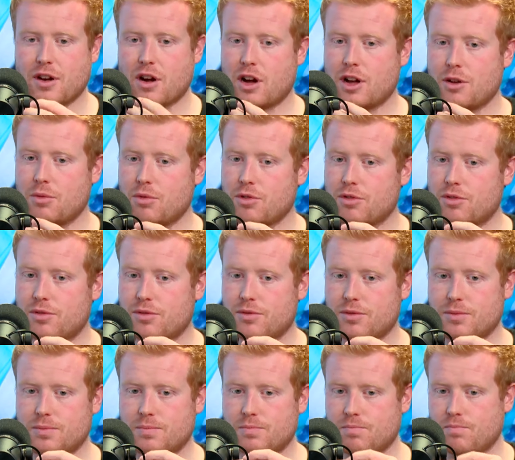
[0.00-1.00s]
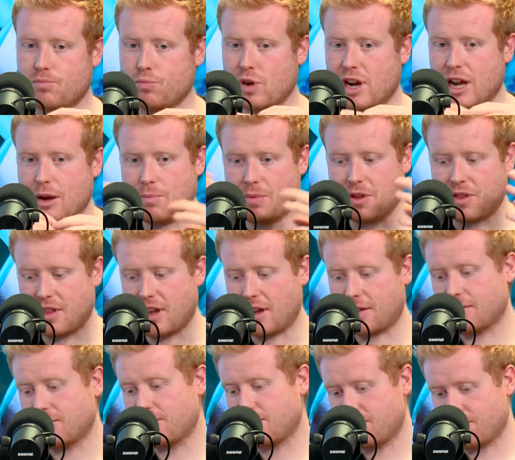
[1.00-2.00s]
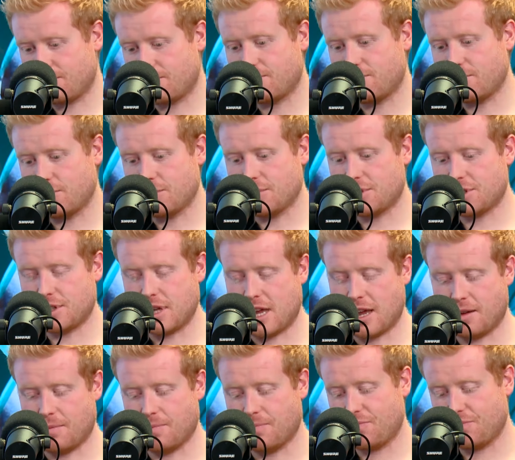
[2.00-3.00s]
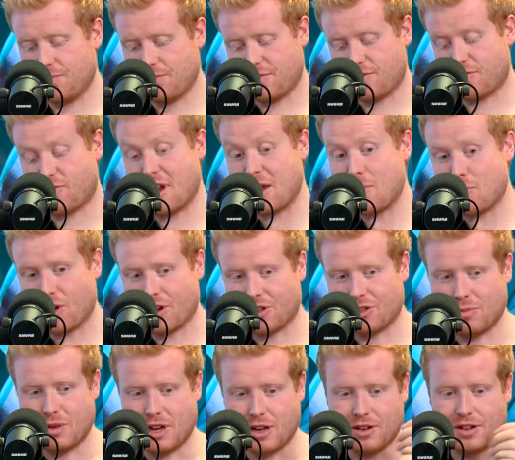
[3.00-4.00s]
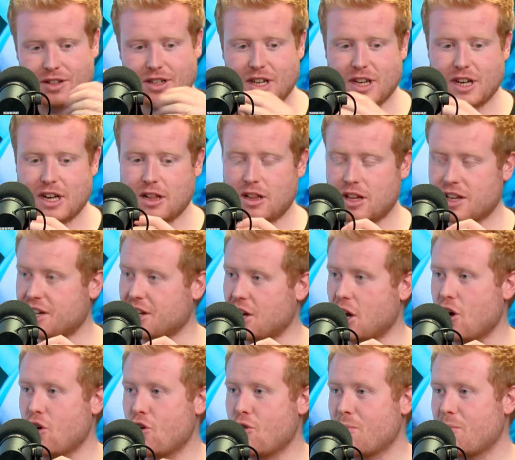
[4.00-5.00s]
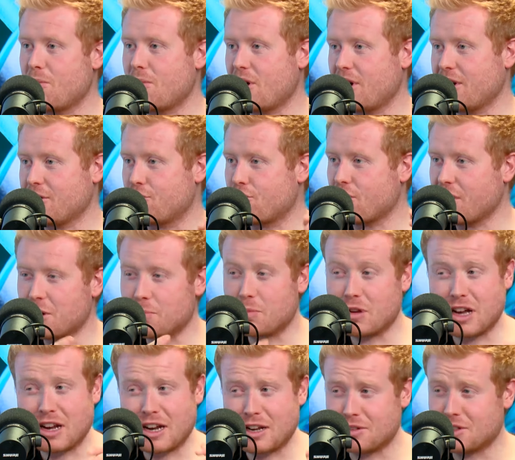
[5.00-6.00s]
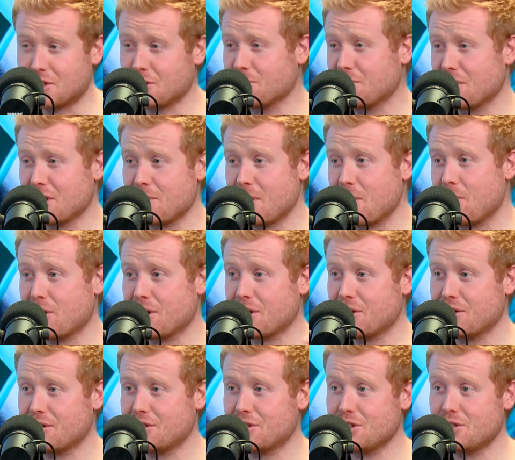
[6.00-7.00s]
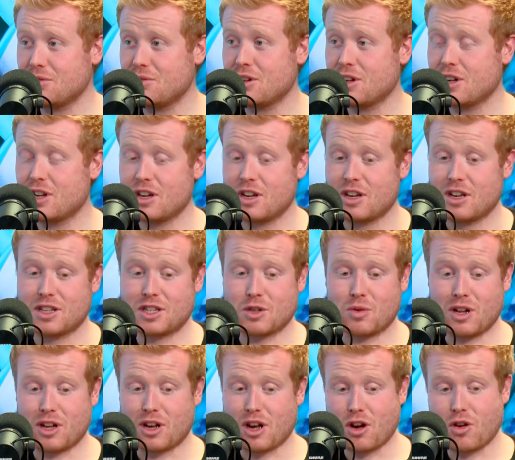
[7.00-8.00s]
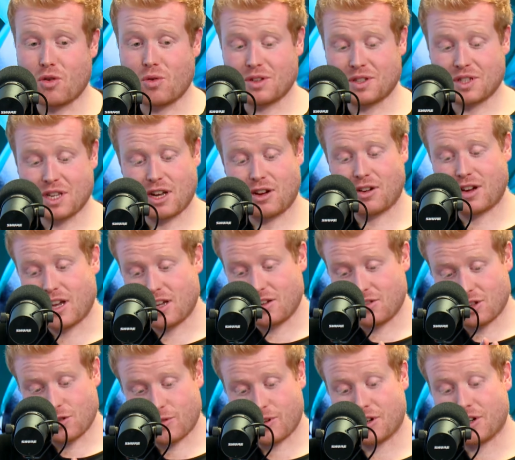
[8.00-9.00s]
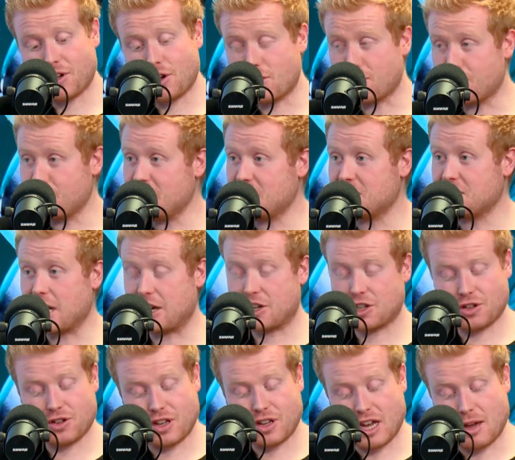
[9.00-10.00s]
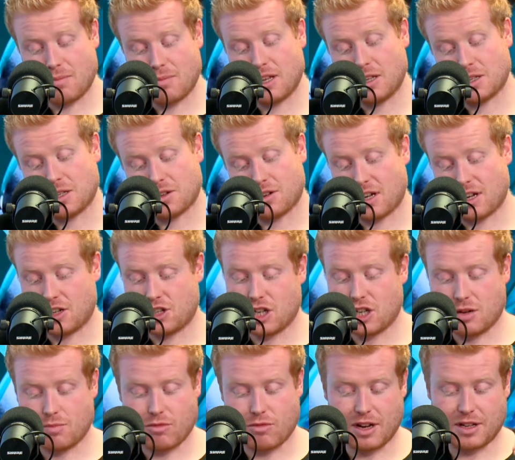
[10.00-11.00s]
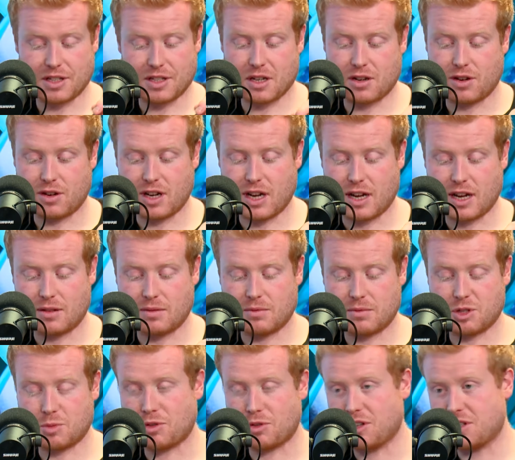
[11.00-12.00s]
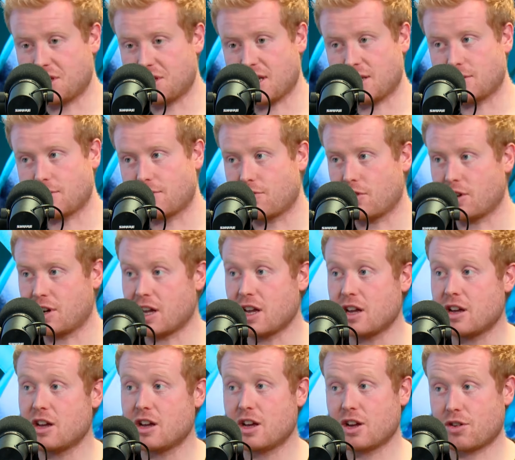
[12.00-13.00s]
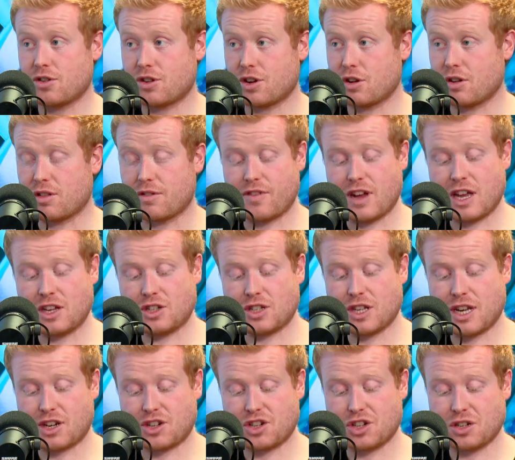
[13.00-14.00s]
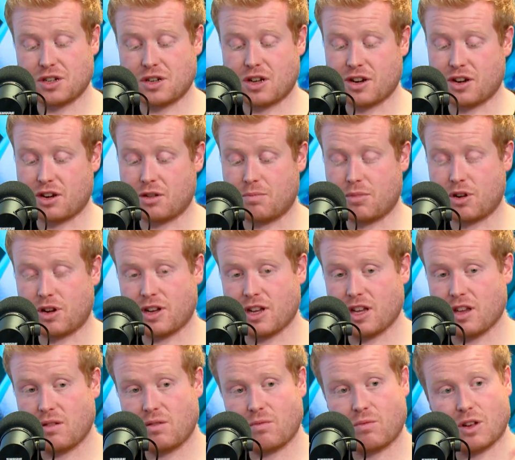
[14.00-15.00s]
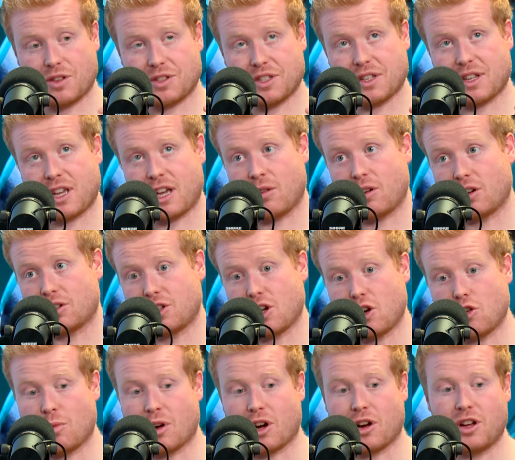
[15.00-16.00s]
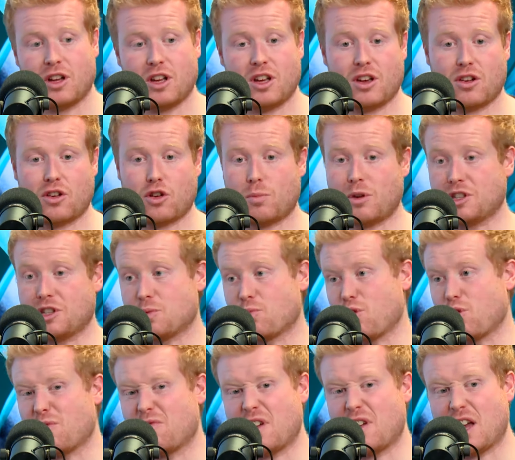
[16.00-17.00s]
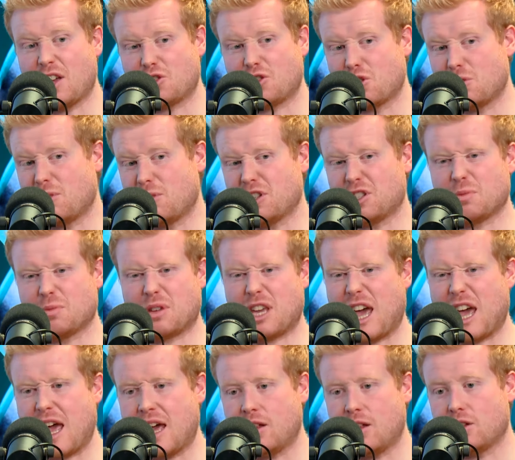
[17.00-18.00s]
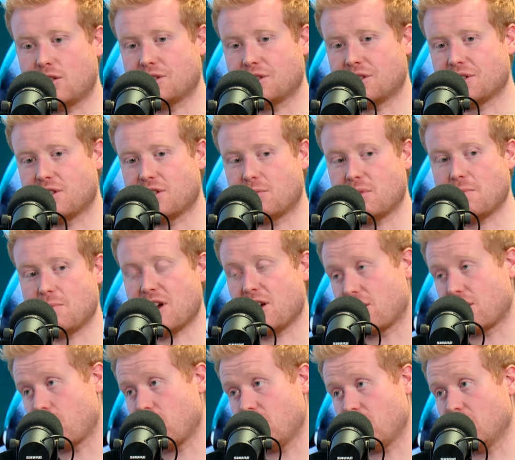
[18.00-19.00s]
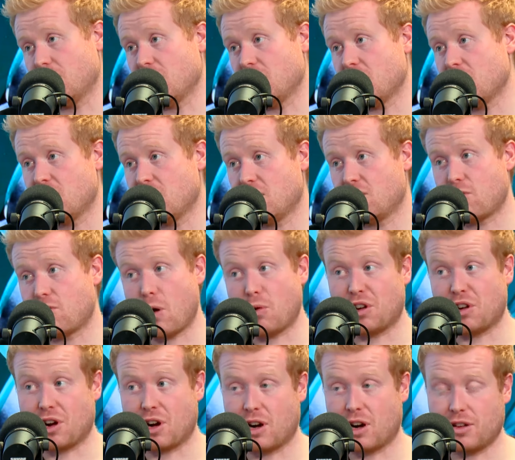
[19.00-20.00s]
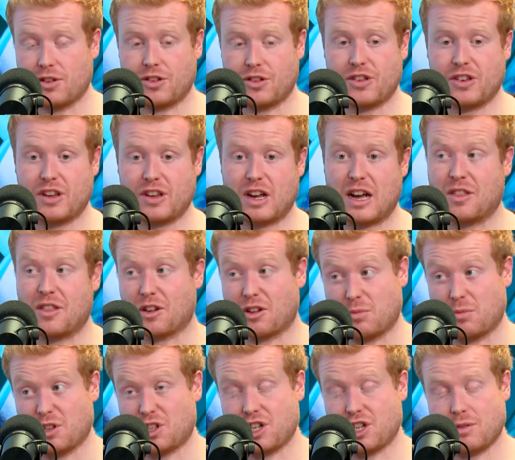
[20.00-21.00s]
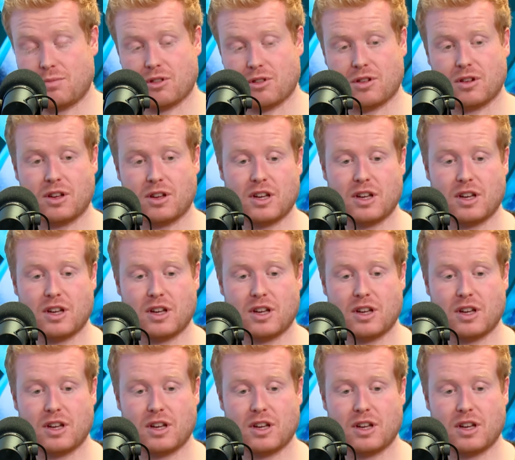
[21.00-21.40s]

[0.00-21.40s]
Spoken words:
I would, without being that frameworked about it, like at home, I try to plan out something about what I'm going to do. So I'll go and say, okay, you know, I'm going to go to the meat section, I'm going to get mince, I'm going to get chicken breasts, I'm going to get some nice steaks for Friday. I'm going to go to the veg section, I'm going to buy, what's it now, October. I'm going to buy some root veg, I'm going to buy some kale because they're going to be better quality, grown in Ireland, and they're going to be cheaper.